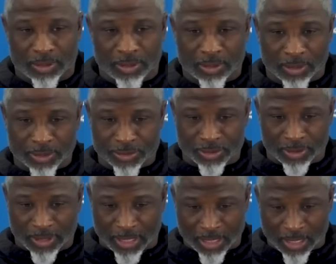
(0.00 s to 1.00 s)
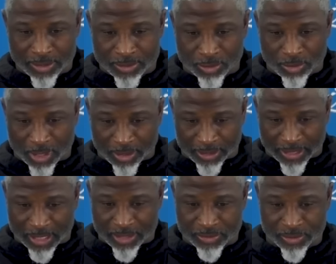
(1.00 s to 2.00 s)
Listen, I told our
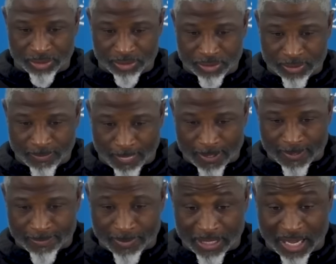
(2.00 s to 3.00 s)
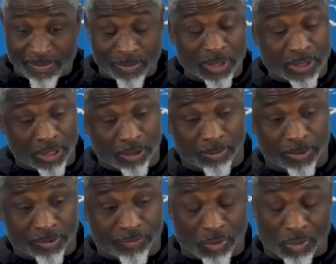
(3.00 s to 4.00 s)
guys this, and I've been telling them
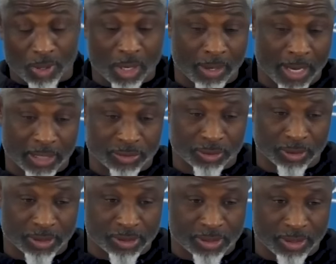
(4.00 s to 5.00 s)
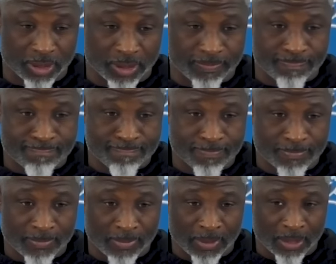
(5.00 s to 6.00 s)
this for a while, actually, is
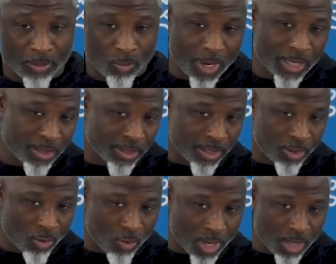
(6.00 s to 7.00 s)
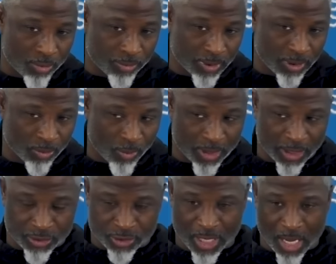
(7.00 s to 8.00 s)
the way that they go out and the way they
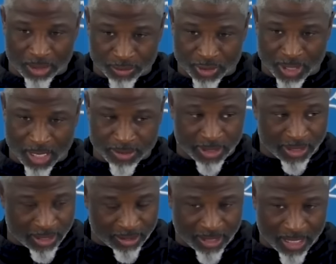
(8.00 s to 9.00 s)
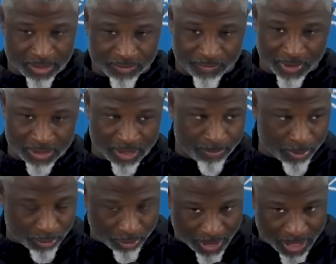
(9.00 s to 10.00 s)
challenge guys, they get in guys' face, they put
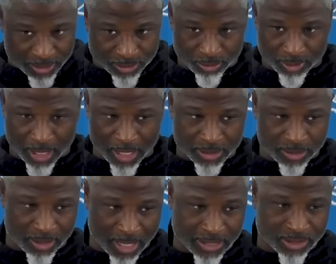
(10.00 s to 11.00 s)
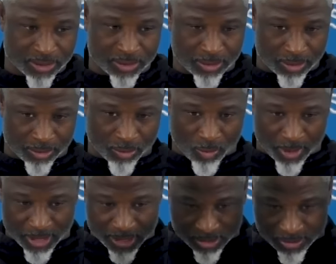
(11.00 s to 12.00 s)
their hands on guys, that's the way,
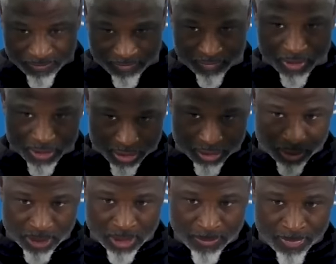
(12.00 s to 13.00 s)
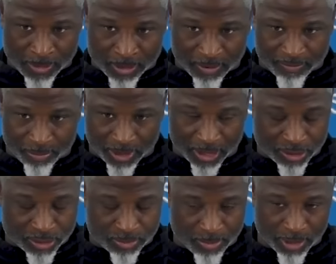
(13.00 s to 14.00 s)
that's the vision of playing
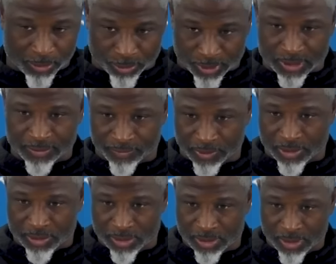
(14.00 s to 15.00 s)
smothering defense.